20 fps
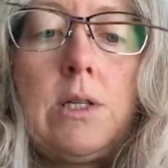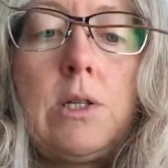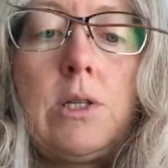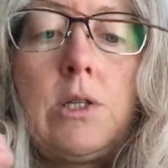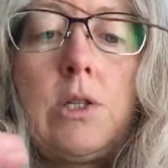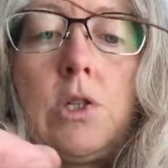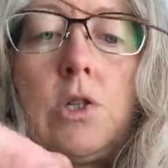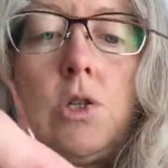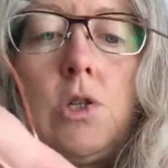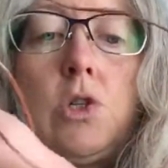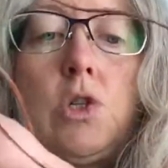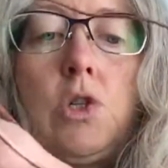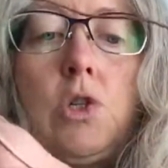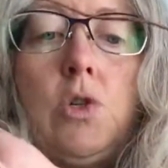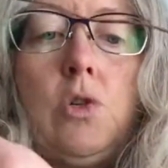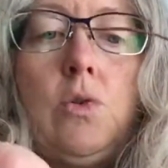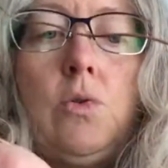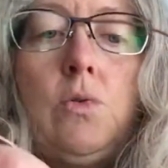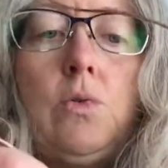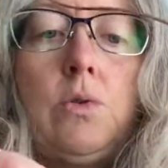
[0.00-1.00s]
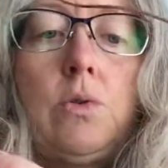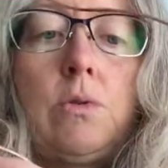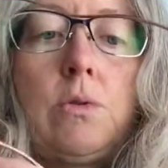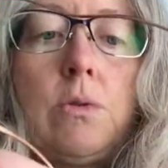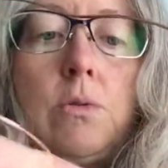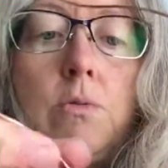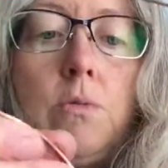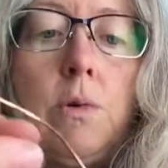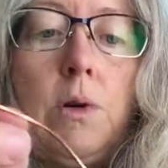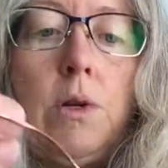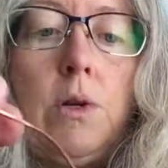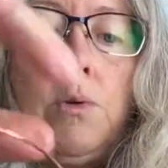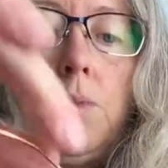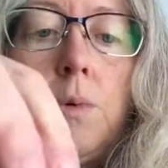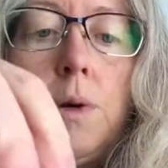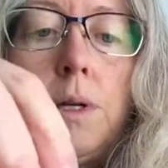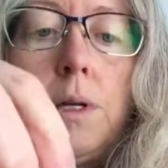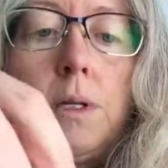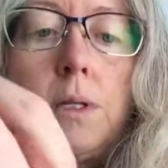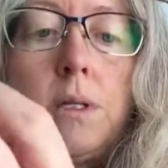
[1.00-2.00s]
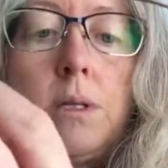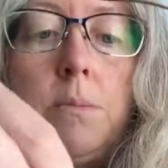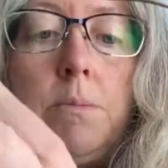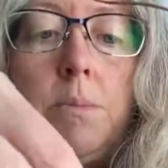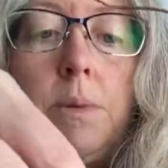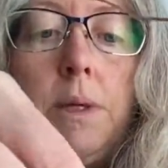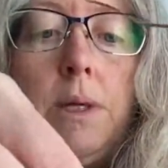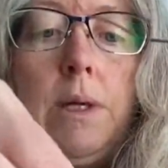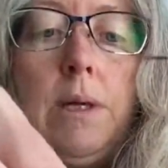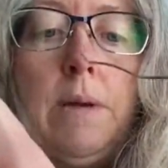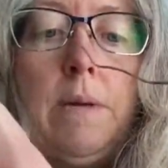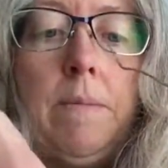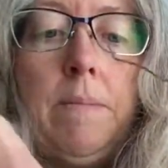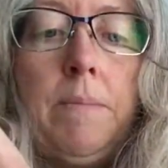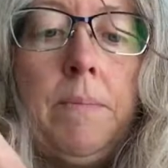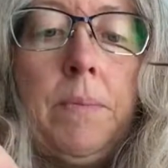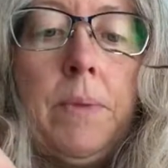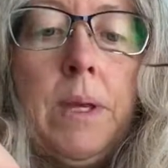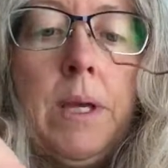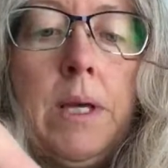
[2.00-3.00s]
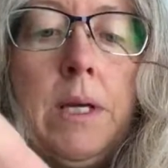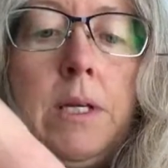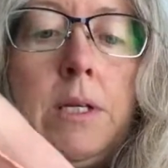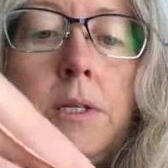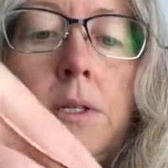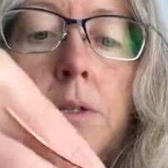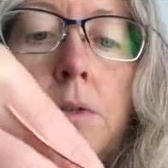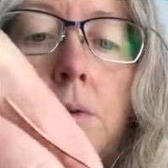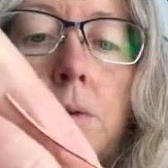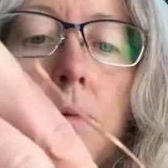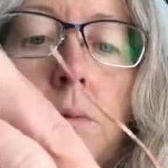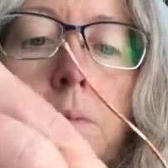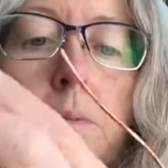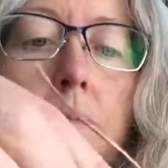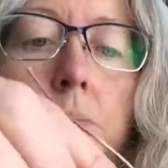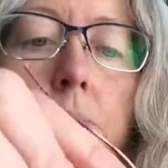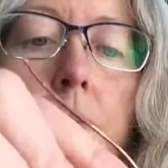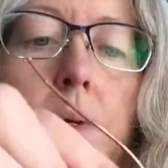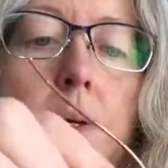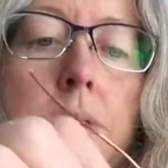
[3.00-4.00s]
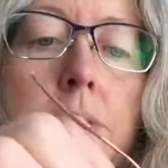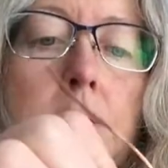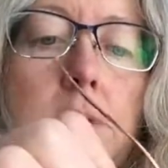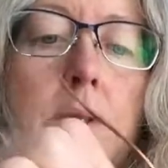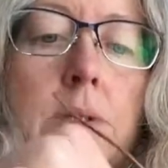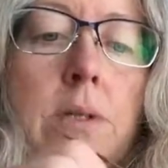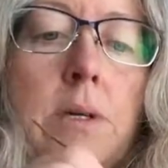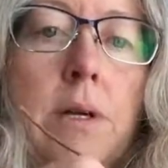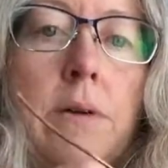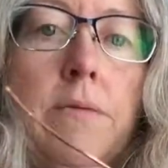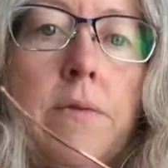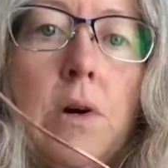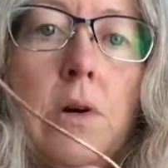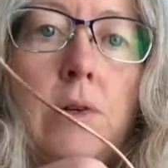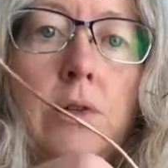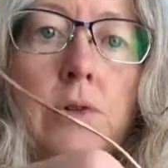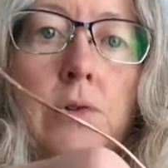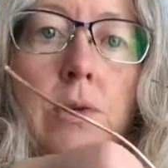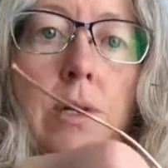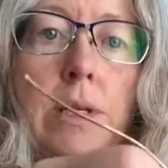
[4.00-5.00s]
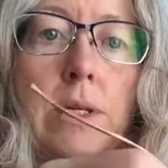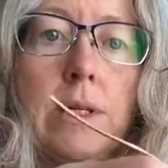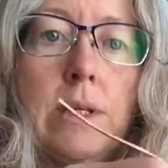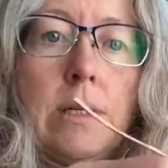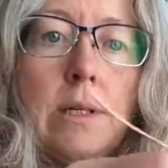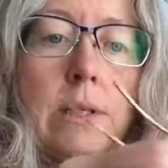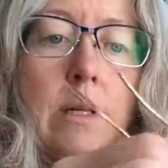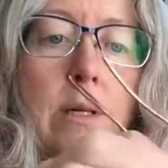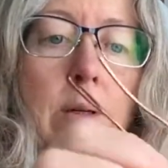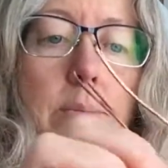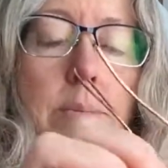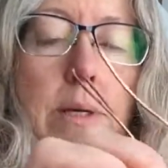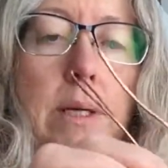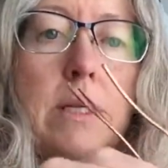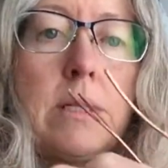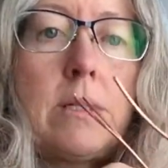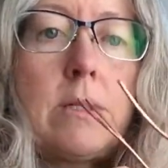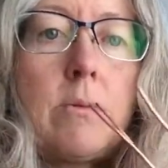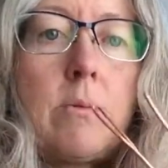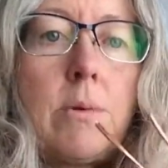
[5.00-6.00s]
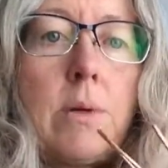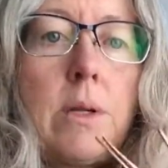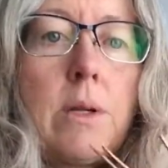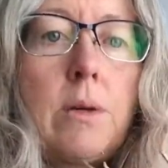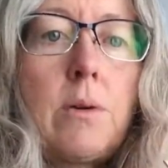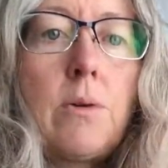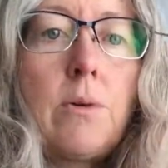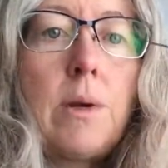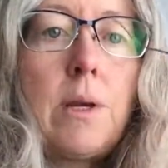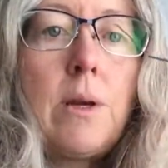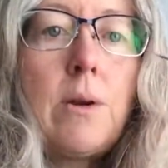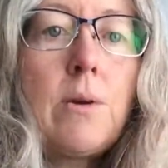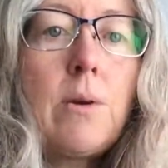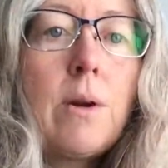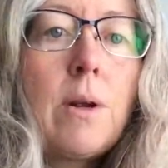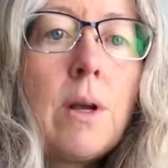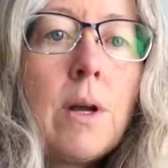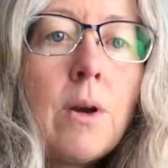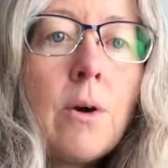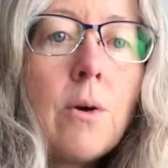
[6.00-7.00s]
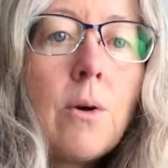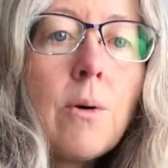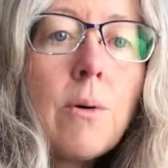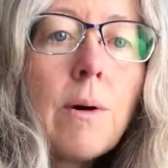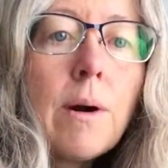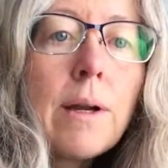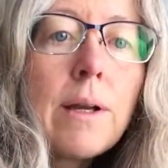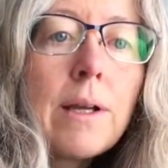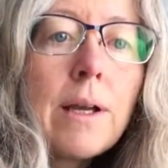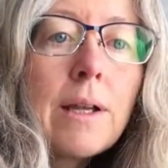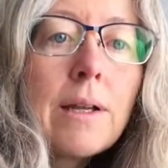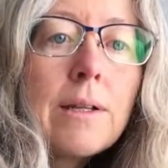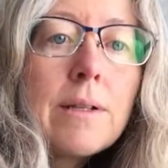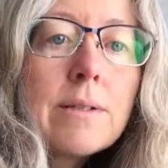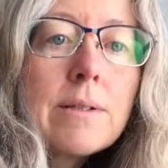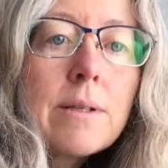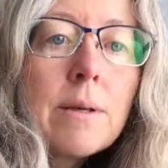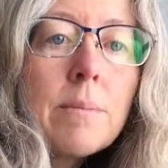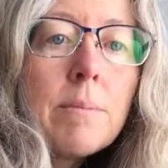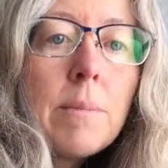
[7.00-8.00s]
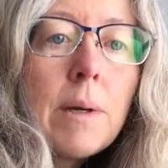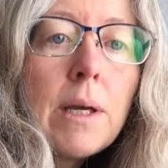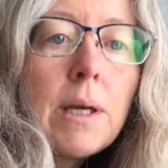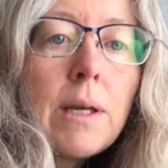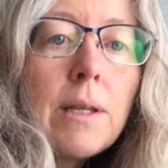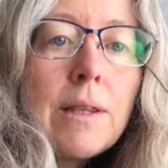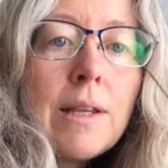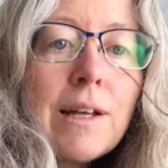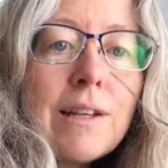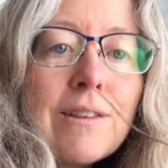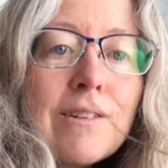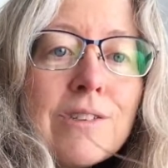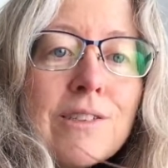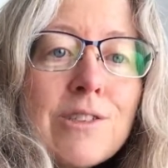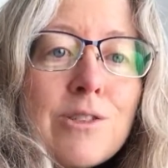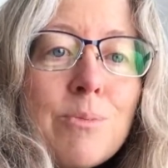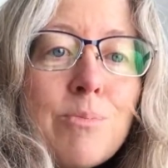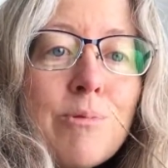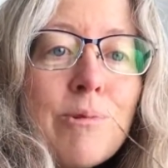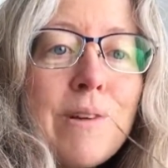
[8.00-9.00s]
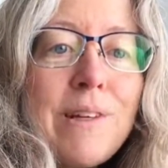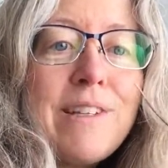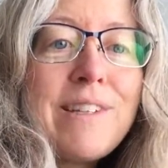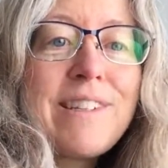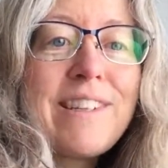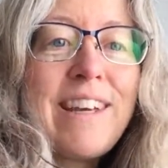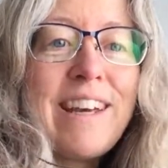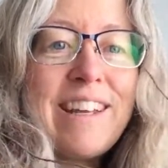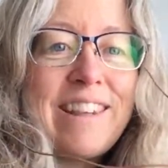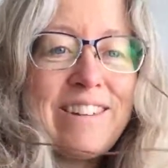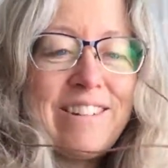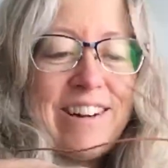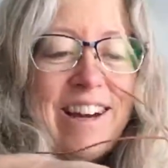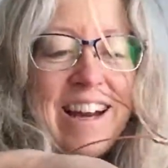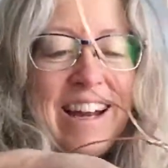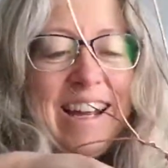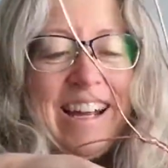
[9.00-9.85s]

Just choose where you want it to be. So kind of alternate it a little bit. So we're going to go here. Oh, I'm getting some making that look super easy, Heather.